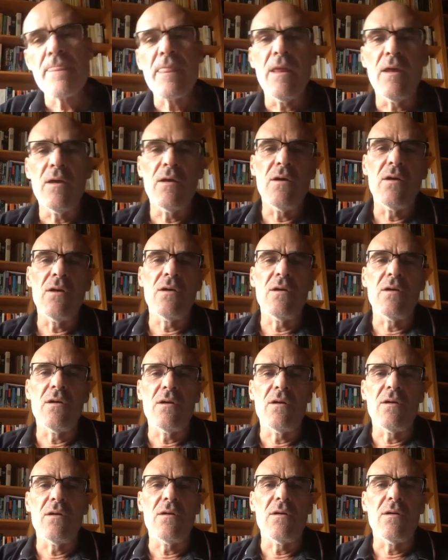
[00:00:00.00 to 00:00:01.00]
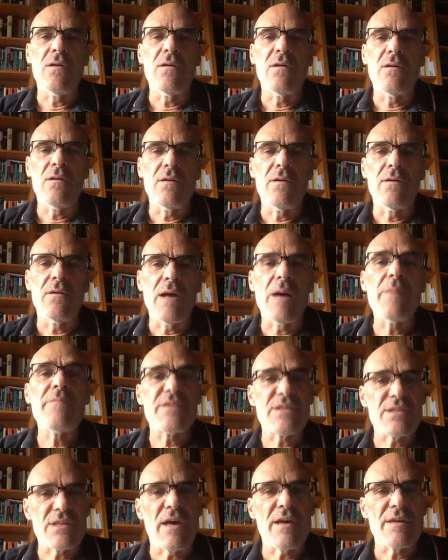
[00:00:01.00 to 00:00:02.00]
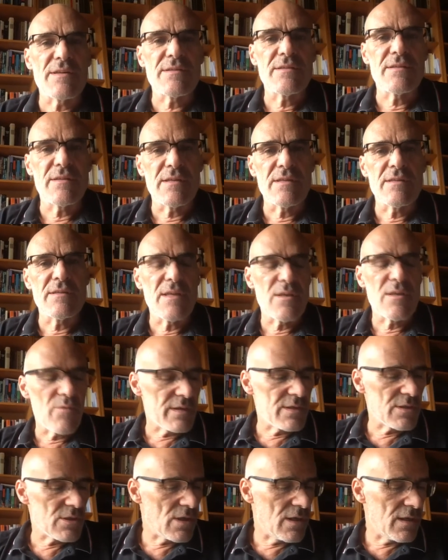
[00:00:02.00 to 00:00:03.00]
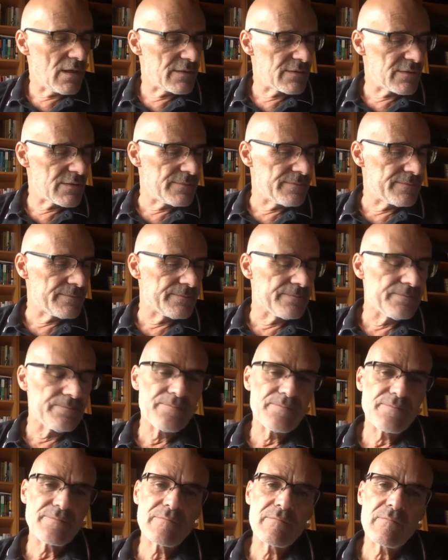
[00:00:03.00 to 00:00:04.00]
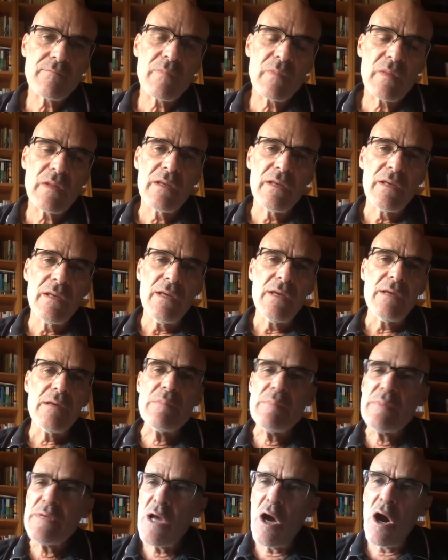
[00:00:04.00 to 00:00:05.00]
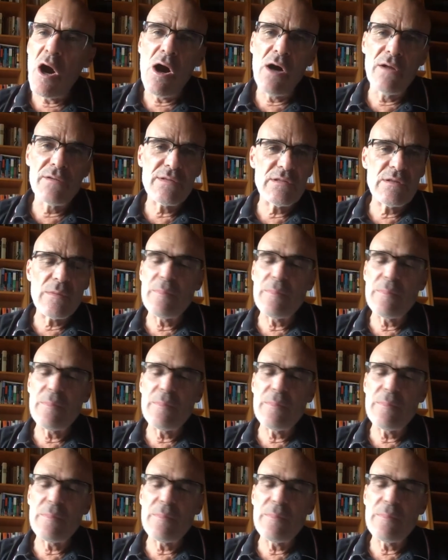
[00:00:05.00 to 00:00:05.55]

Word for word: uh, emphasized in the UN Charter. Beyond the